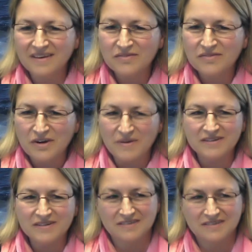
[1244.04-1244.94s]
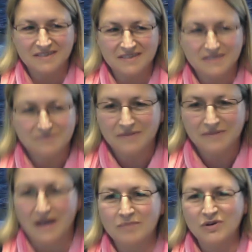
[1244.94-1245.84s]
you very much to
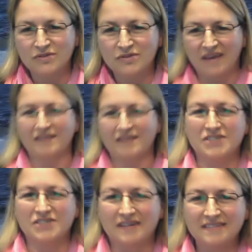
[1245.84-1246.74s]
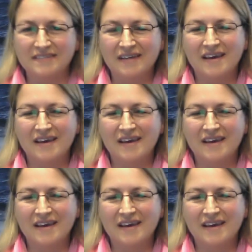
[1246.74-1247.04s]
both Gail and John.